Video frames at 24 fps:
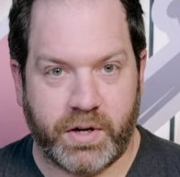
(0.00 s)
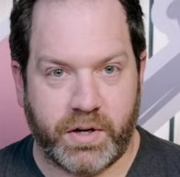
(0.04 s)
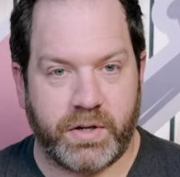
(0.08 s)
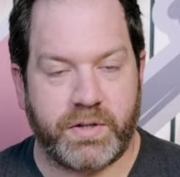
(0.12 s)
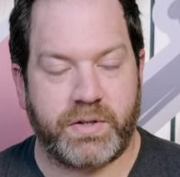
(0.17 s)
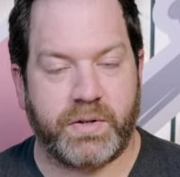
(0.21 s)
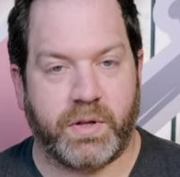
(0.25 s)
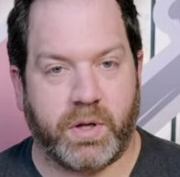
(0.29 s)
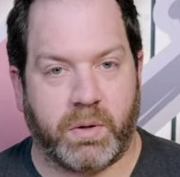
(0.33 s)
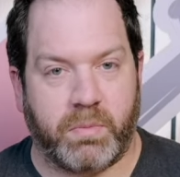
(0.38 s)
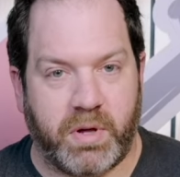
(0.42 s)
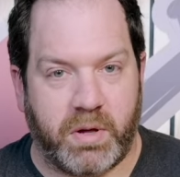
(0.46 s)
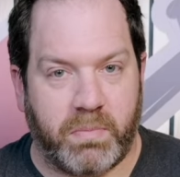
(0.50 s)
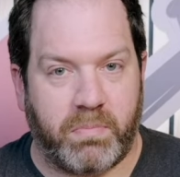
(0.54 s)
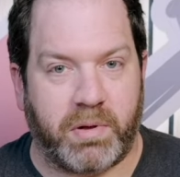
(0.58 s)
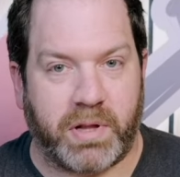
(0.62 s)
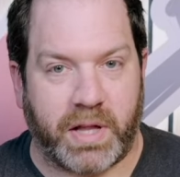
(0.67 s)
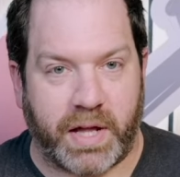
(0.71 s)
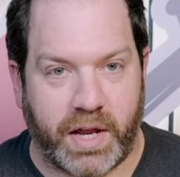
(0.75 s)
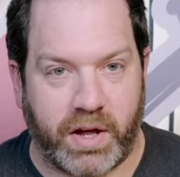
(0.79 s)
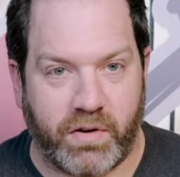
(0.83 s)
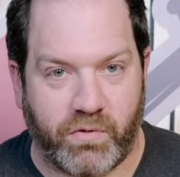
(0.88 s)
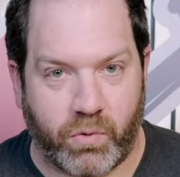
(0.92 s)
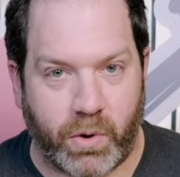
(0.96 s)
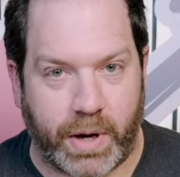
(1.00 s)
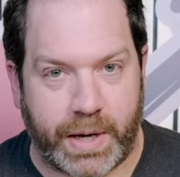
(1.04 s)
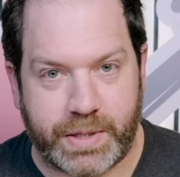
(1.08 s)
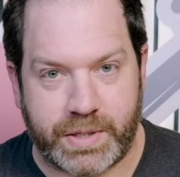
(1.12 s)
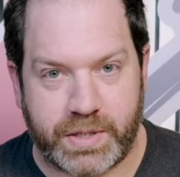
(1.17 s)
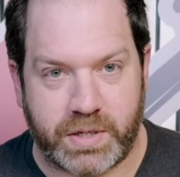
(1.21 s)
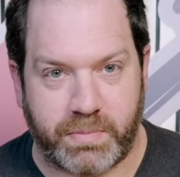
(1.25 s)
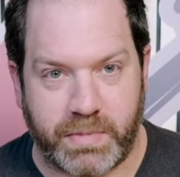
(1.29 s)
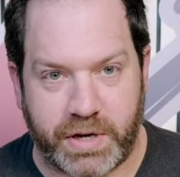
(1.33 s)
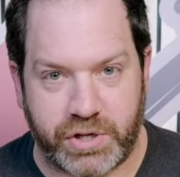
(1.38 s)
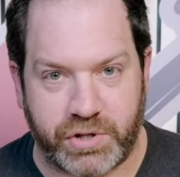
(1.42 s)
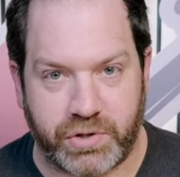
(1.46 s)
So there'll be plenty of ways
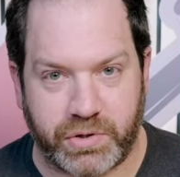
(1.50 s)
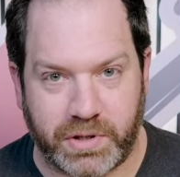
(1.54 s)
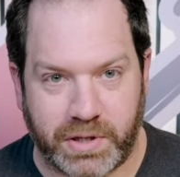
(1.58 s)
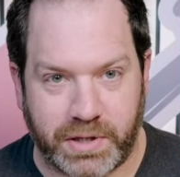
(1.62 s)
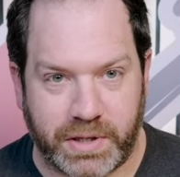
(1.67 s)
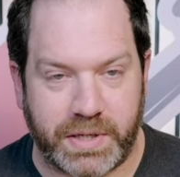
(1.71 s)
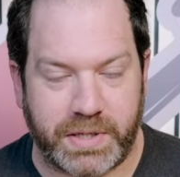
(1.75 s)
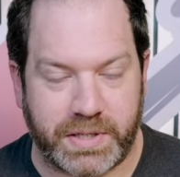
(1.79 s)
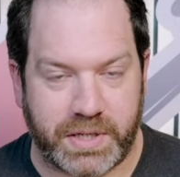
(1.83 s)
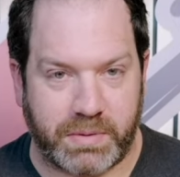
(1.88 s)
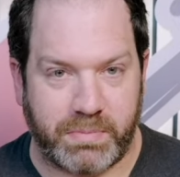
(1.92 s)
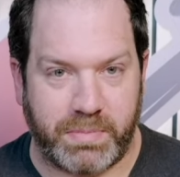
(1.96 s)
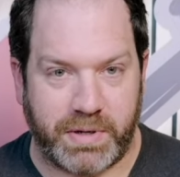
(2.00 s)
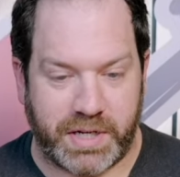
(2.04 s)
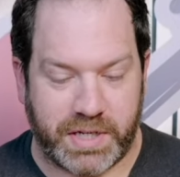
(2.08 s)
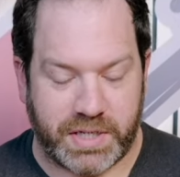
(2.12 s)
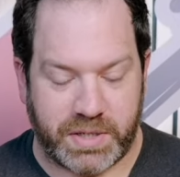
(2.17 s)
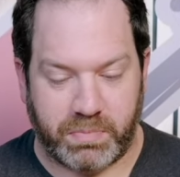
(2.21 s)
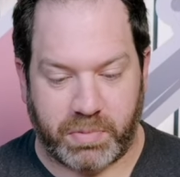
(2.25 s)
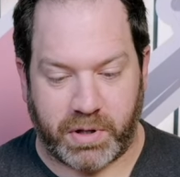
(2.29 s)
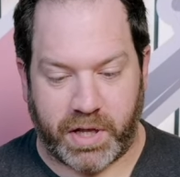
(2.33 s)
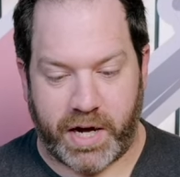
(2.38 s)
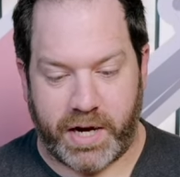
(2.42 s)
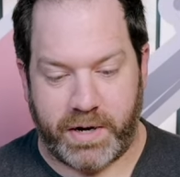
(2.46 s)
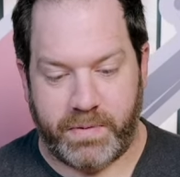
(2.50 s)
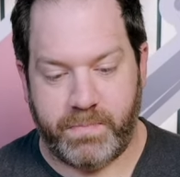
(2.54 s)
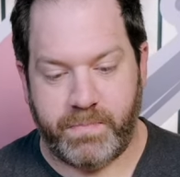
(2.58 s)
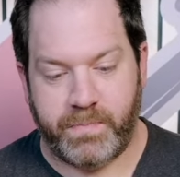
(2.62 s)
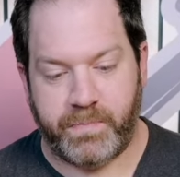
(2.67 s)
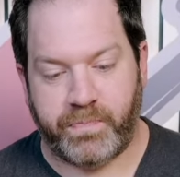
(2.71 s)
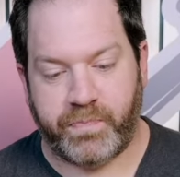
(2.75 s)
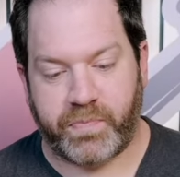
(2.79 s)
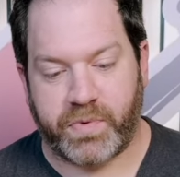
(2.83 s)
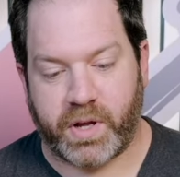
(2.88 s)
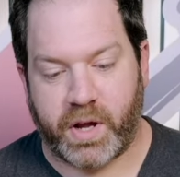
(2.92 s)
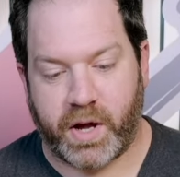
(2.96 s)
to make sure that this can be displayed.
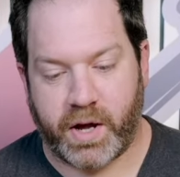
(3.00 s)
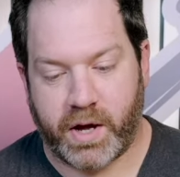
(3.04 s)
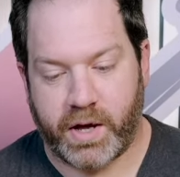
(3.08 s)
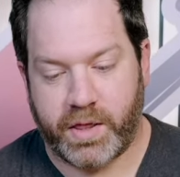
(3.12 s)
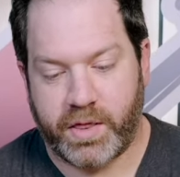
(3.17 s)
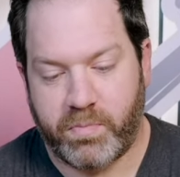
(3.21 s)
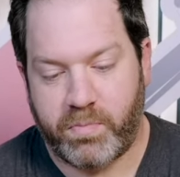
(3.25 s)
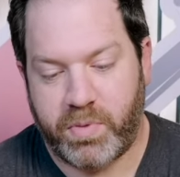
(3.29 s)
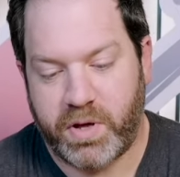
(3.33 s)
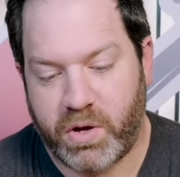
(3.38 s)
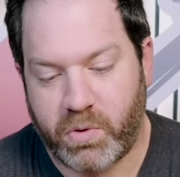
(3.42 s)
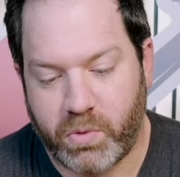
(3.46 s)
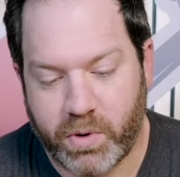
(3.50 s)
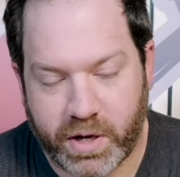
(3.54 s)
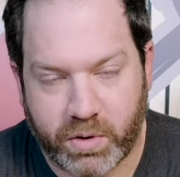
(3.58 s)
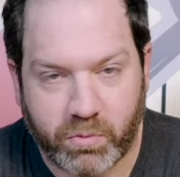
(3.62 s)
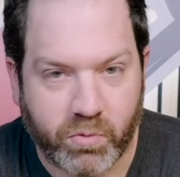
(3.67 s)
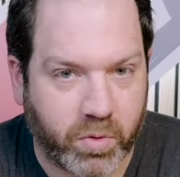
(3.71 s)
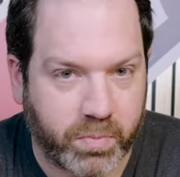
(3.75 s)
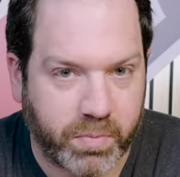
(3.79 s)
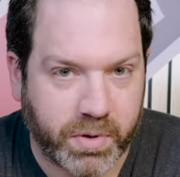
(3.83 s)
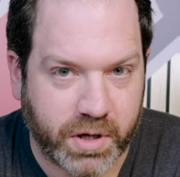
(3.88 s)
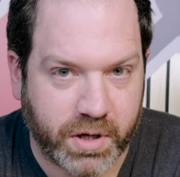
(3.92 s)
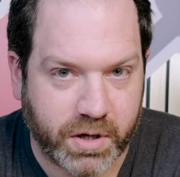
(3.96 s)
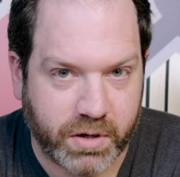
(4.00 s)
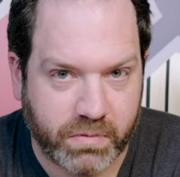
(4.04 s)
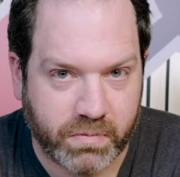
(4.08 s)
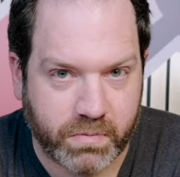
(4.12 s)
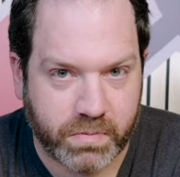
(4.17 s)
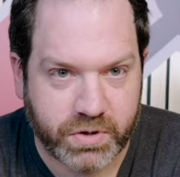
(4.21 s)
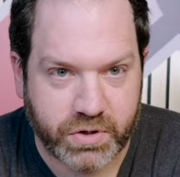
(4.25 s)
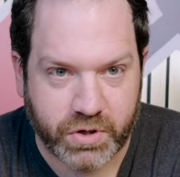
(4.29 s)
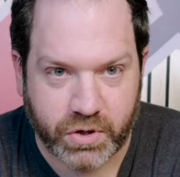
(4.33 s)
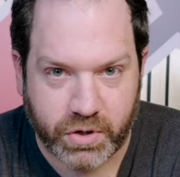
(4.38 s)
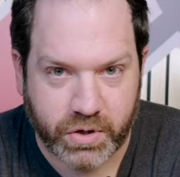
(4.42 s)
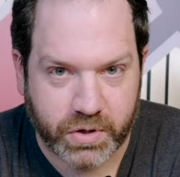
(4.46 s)
The B-Wing will be
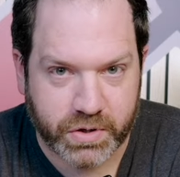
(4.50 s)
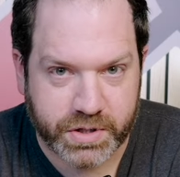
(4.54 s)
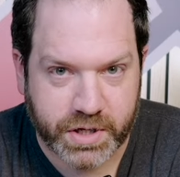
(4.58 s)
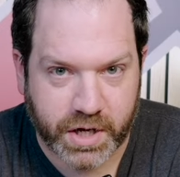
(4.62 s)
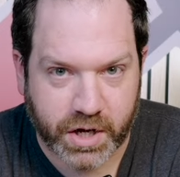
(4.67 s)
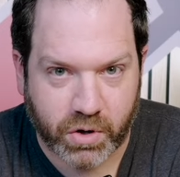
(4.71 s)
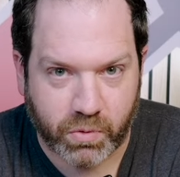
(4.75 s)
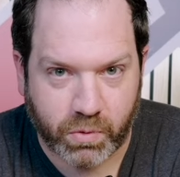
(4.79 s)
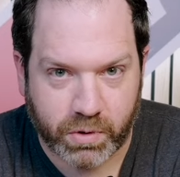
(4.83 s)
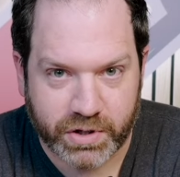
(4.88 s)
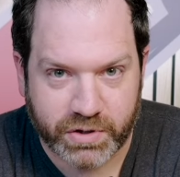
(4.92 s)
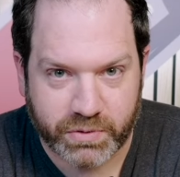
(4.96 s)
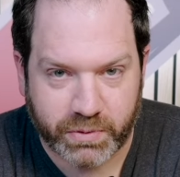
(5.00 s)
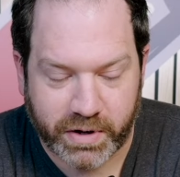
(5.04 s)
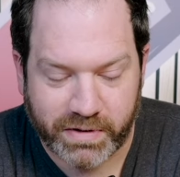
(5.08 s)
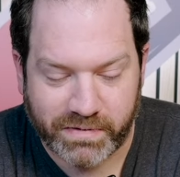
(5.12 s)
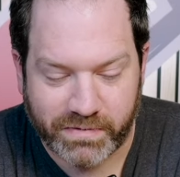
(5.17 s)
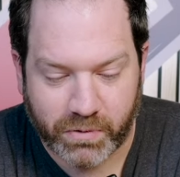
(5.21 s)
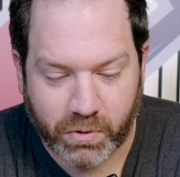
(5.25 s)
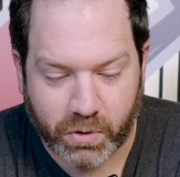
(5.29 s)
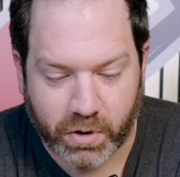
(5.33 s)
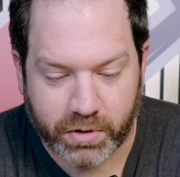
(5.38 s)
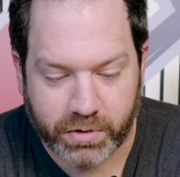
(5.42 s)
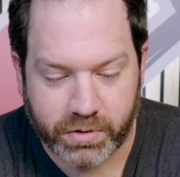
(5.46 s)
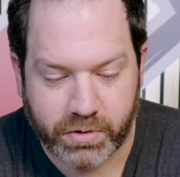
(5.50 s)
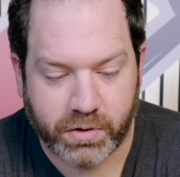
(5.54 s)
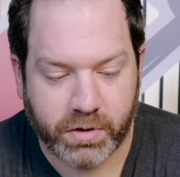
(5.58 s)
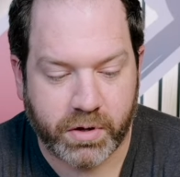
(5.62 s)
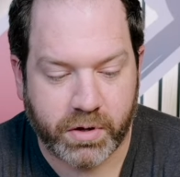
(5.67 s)
studio scale 1/24.